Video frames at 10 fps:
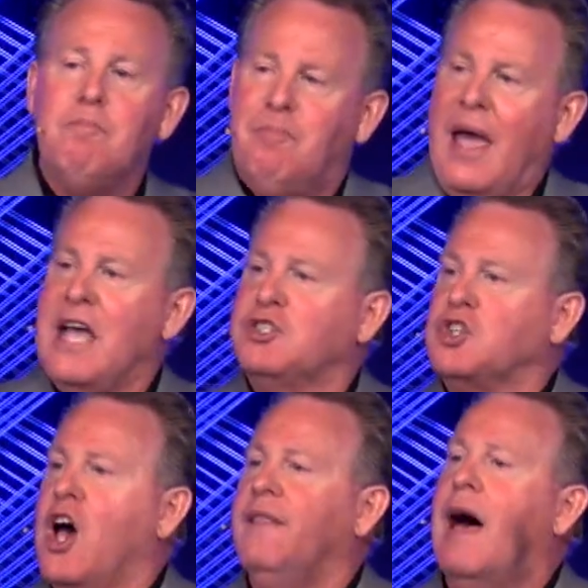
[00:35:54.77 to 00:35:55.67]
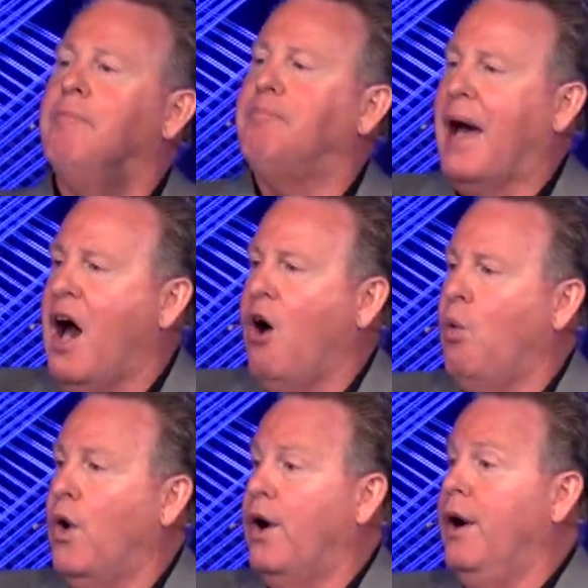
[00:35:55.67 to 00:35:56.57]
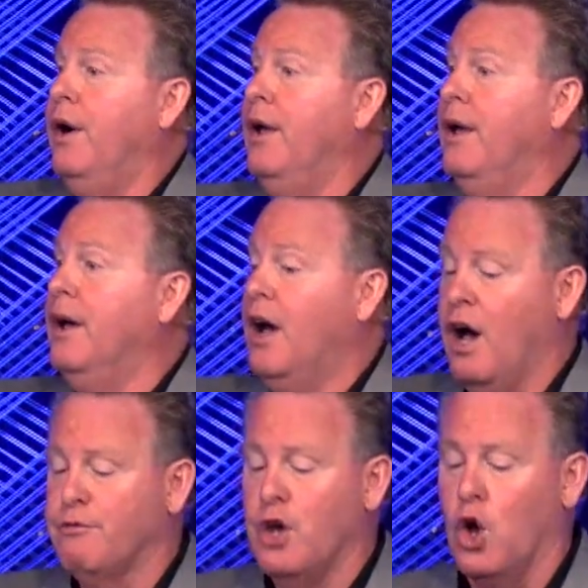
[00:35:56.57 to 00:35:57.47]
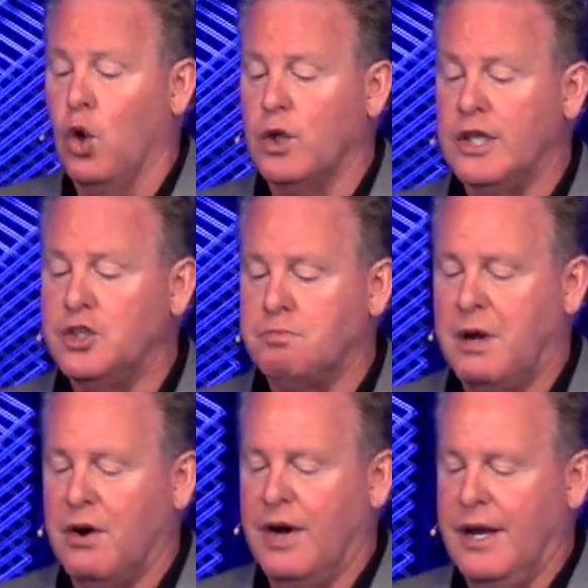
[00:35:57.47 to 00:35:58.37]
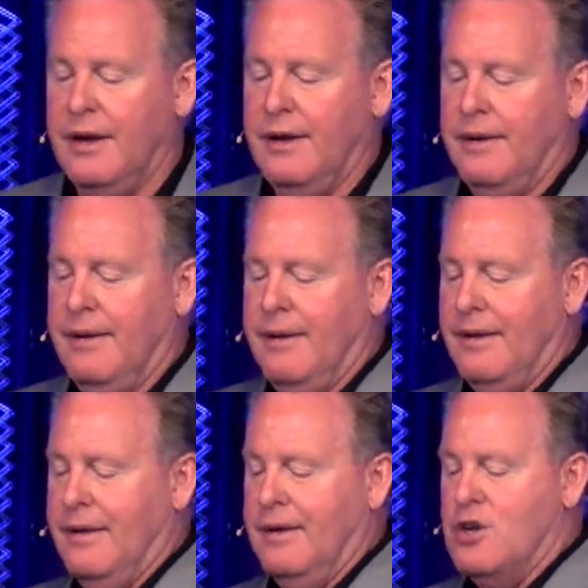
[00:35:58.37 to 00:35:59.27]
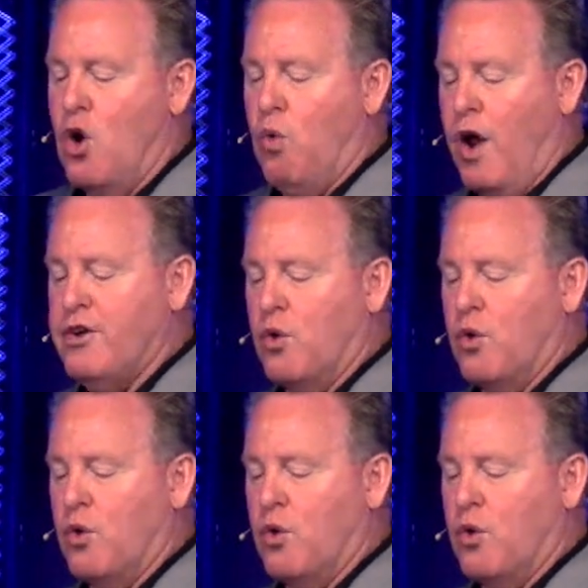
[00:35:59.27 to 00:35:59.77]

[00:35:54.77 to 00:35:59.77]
based on the power of the Holy Spirit. No wonder